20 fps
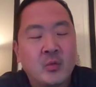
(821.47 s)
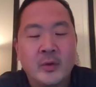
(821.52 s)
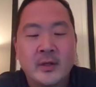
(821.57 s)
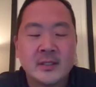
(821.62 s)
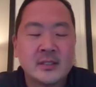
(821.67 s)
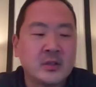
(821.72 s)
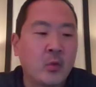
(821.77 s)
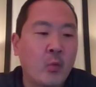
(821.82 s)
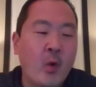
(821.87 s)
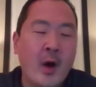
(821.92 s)
When
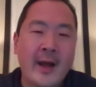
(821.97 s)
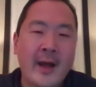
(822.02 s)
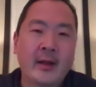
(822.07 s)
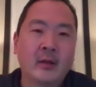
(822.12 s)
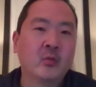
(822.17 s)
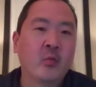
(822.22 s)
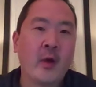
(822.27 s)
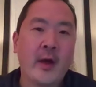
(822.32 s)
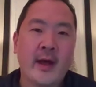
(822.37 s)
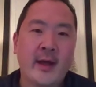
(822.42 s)
it's the
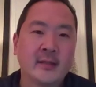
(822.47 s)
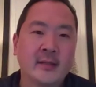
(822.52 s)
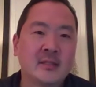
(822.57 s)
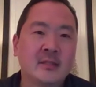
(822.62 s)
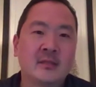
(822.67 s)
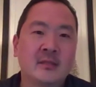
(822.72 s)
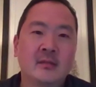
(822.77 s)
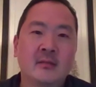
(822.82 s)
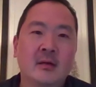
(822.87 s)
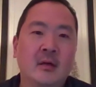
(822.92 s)
wild
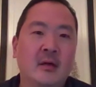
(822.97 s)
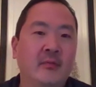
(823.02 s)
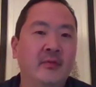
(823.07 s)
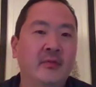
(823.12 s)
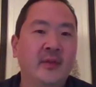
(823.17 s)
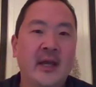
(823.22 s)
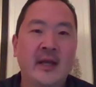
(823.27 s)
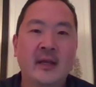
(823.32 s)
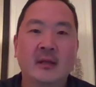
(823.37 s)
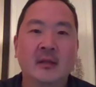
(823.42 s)
west of
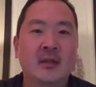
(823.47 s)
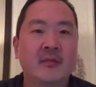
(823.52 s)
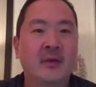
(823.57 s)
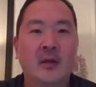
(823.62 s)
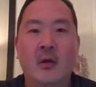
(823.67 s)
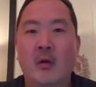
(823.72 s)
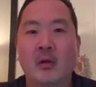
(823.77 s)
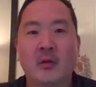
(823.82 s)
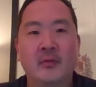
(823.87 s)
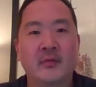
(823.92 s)
data living in
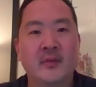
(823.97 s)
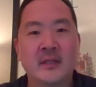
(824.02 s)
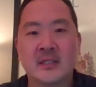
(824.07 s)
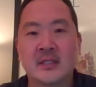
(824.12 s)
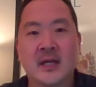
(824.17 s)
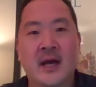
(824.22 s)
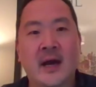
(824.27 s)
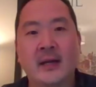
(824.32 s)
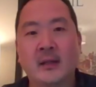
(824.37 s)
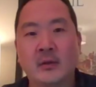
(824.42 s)
all of these
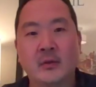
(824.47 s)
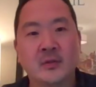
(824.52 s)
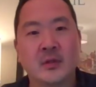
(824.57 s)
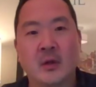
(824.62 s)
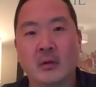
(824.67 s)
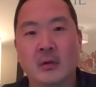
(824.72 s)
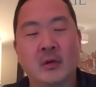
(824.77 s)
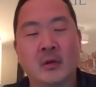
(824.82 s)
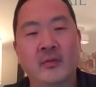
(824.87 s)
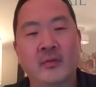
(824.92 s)
silos
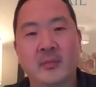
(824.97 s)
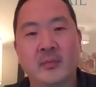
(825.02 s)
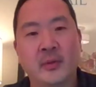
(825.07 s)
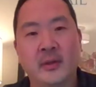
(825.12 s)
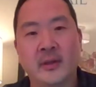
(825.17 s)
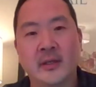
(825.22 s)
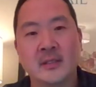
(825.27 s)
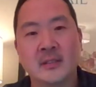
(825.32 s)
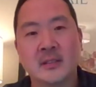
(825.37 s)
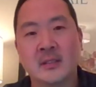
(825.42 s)
all over the
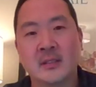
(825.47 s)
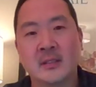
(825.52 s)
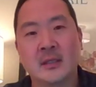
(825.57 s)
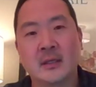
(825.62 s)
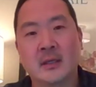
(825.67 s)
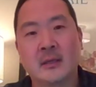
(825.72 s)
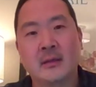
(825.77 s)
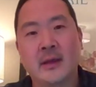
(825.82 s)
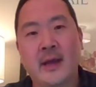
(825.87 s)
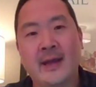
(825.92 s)
place, the
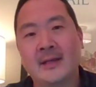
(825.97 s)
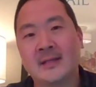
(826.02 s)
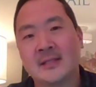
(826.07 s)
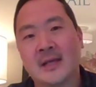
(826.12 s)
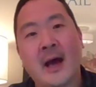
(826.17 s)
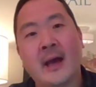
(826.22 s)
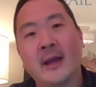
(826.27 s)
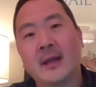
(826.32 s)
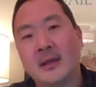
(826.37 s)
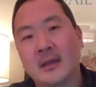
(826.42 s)

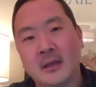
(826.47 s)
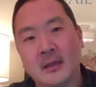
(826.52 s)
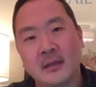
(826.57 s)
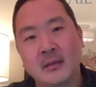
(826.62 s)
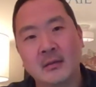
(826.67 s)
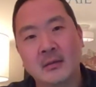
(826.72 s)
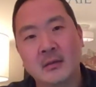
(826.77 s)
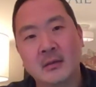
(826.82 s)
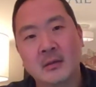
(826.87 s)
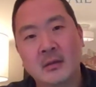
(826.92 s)
anxiety